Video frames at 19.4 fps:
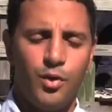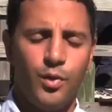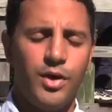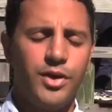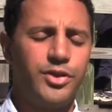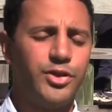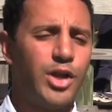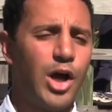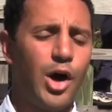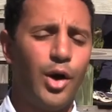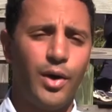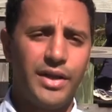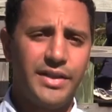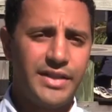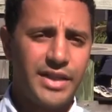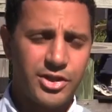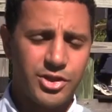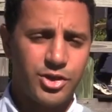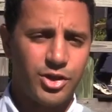With
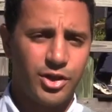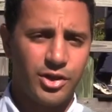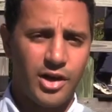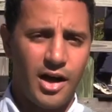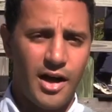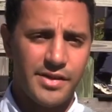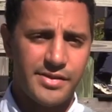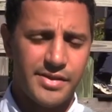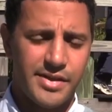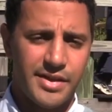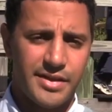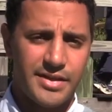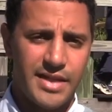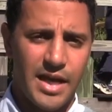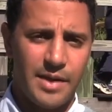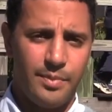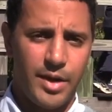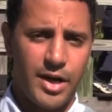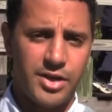no additional cost to the
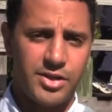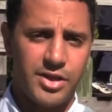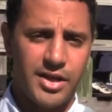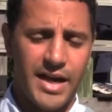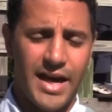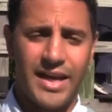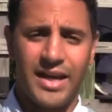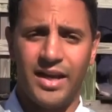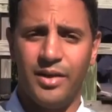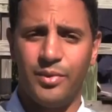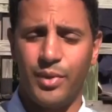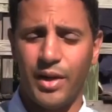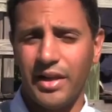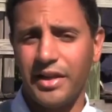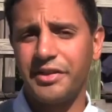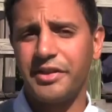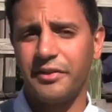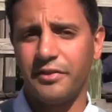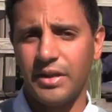state budget and a
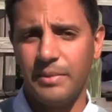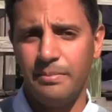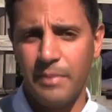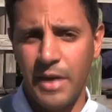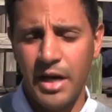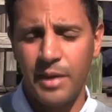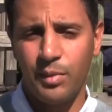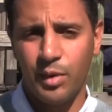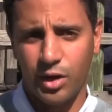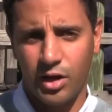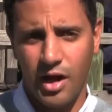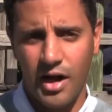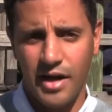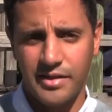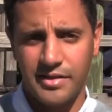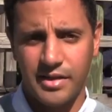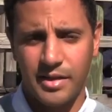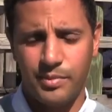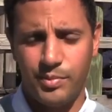relatively minimal
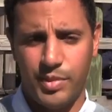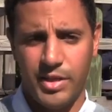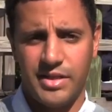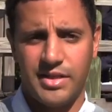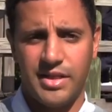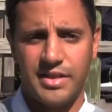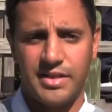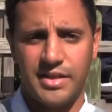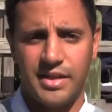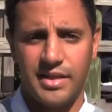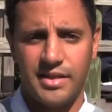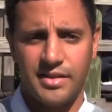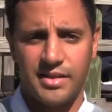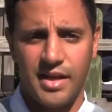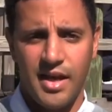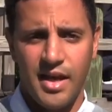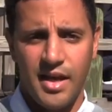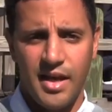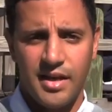cost to
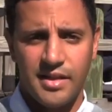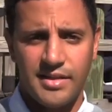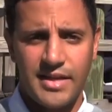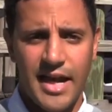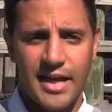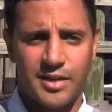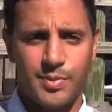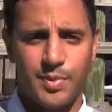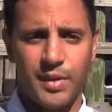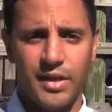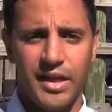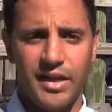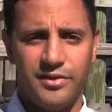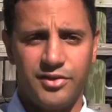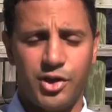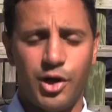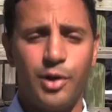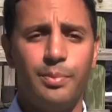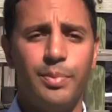businesses, Sachs
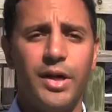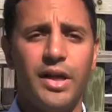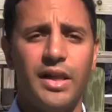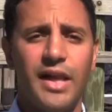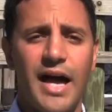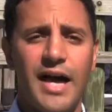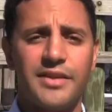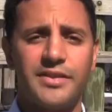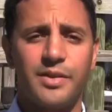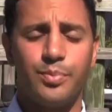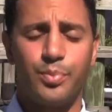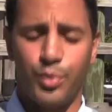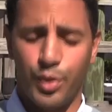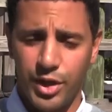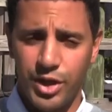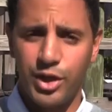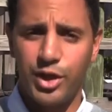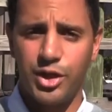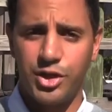believes her bill has a
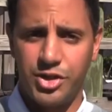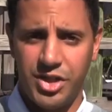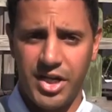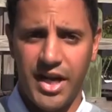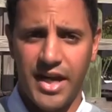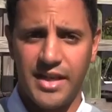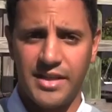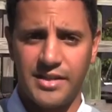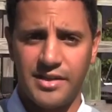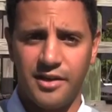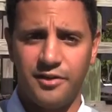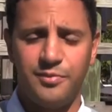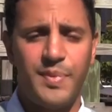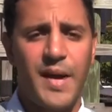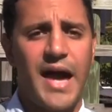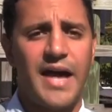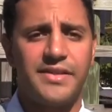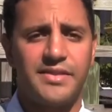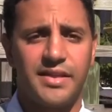pretty good chance
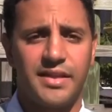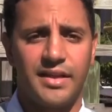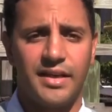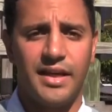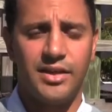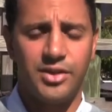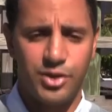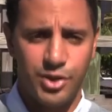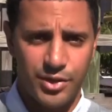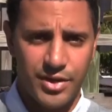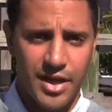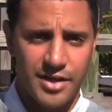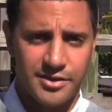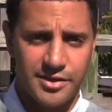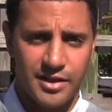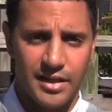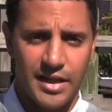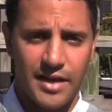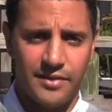of passing in two
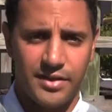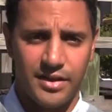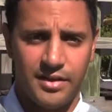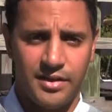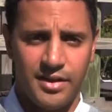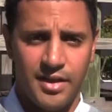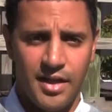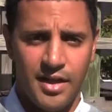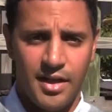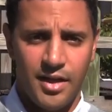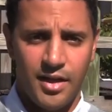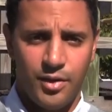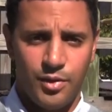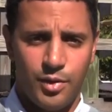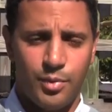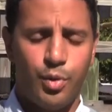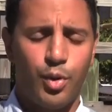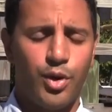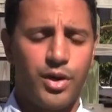thousand eleven.
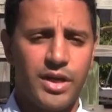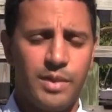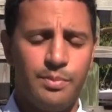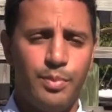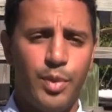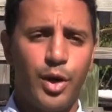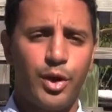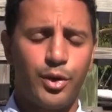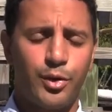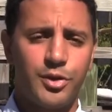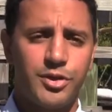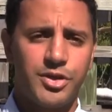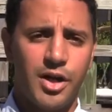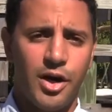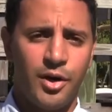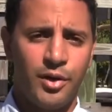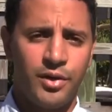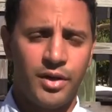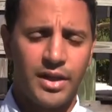Reporting in Boca
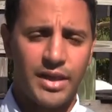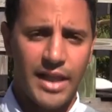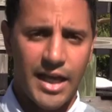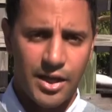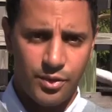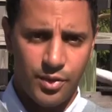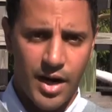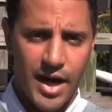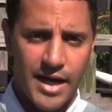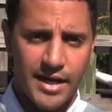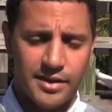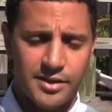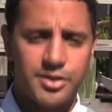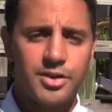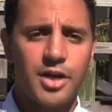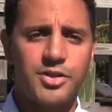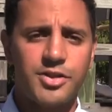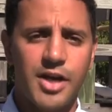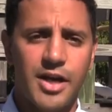Raton, Lane Wright,
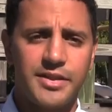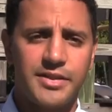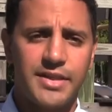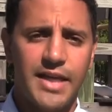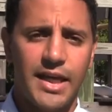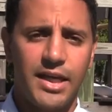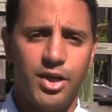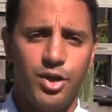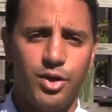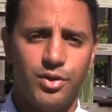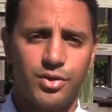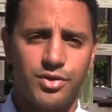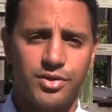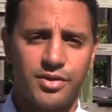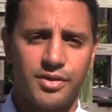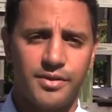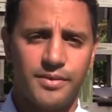Sunshine State News.